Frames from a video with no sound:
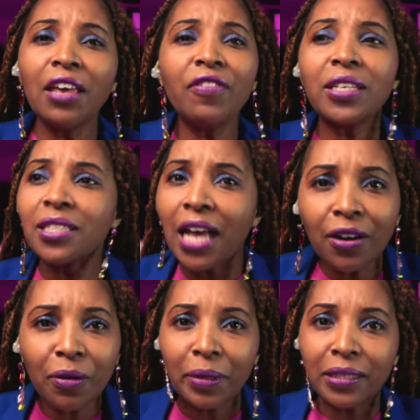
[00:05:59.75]
giving
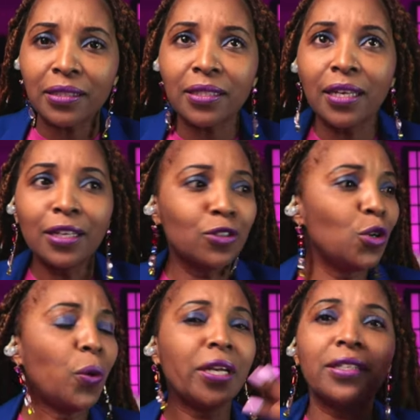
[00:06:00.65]
sacraments
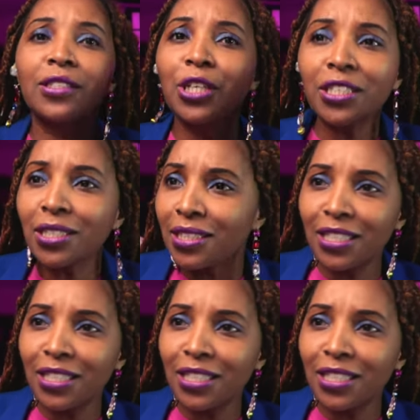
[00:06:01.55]
doing church